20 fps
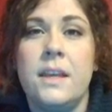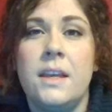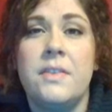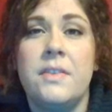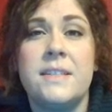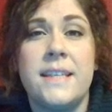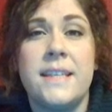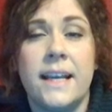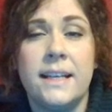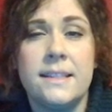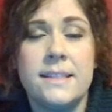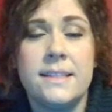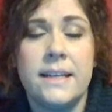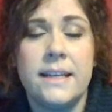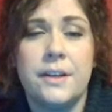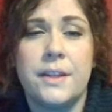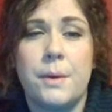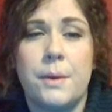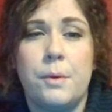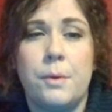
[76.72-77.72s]
The second
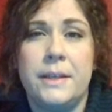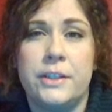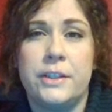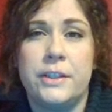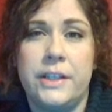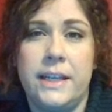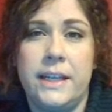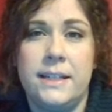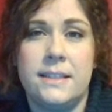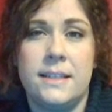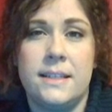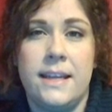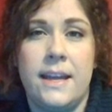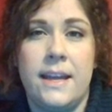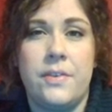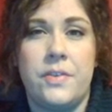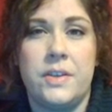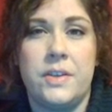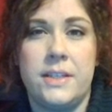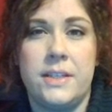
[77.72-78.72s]
standard that we'll be looking today
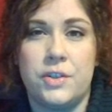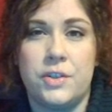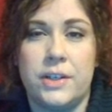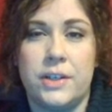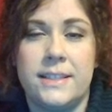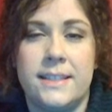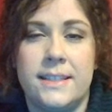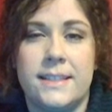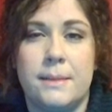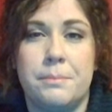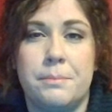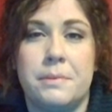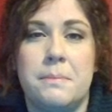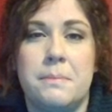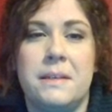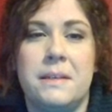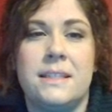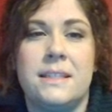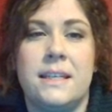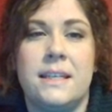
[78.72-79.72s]
that the district has
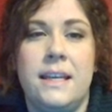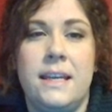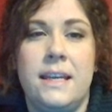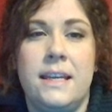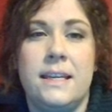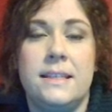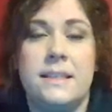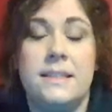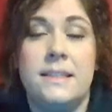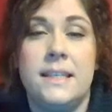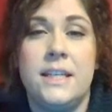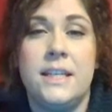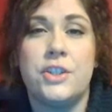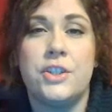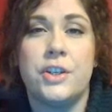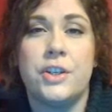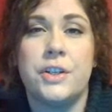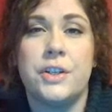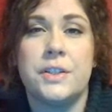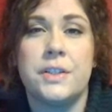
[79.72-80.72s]
implemented is
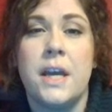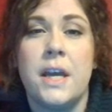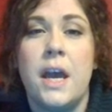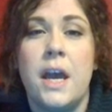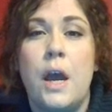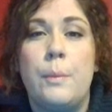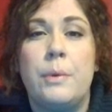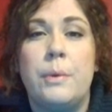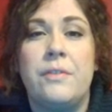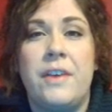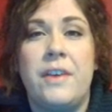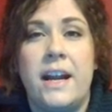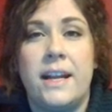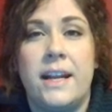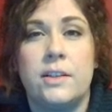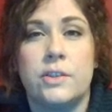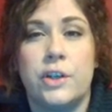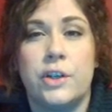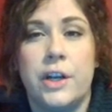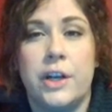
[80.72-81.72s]
teachers
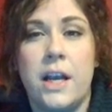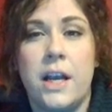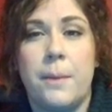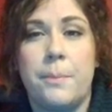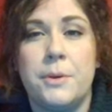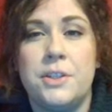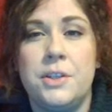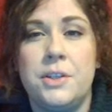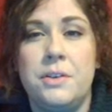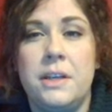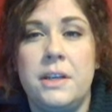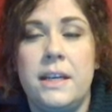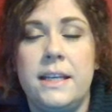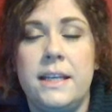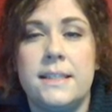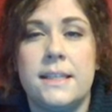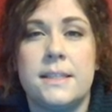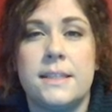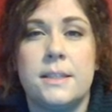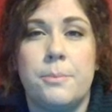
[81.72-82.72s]
providing learning
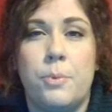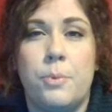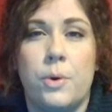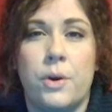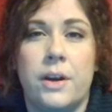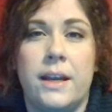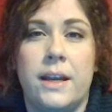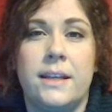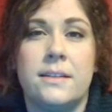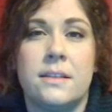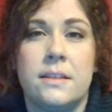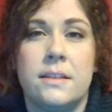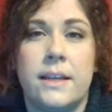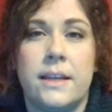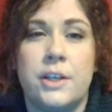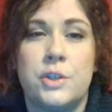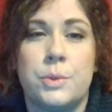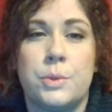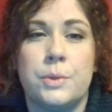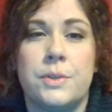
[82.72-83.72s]
opportunities that support
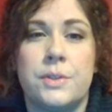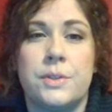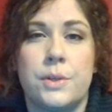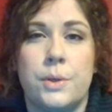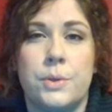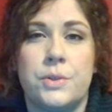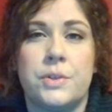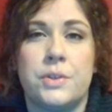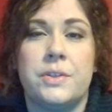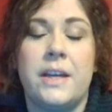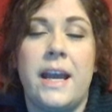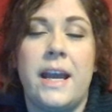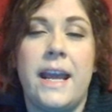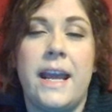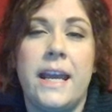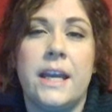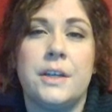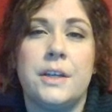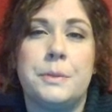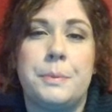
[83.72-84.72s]
intellectual, social,
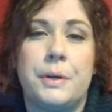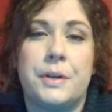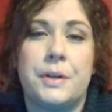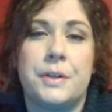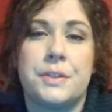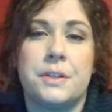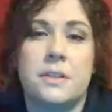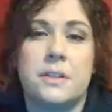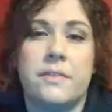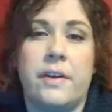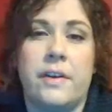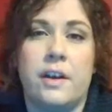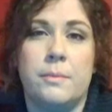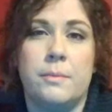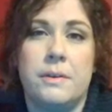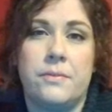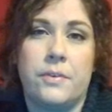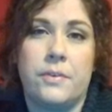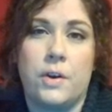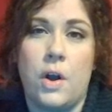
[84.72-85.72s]
and personal
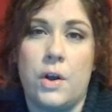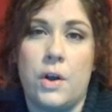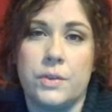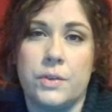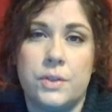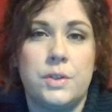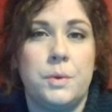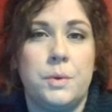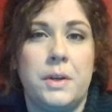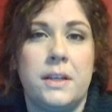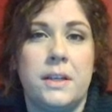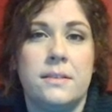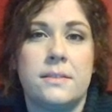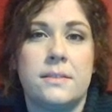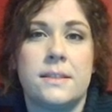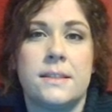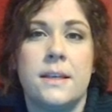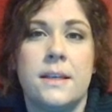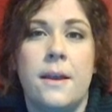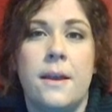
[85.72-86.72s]
development for all
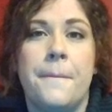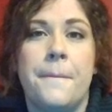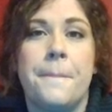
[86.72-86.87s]
students.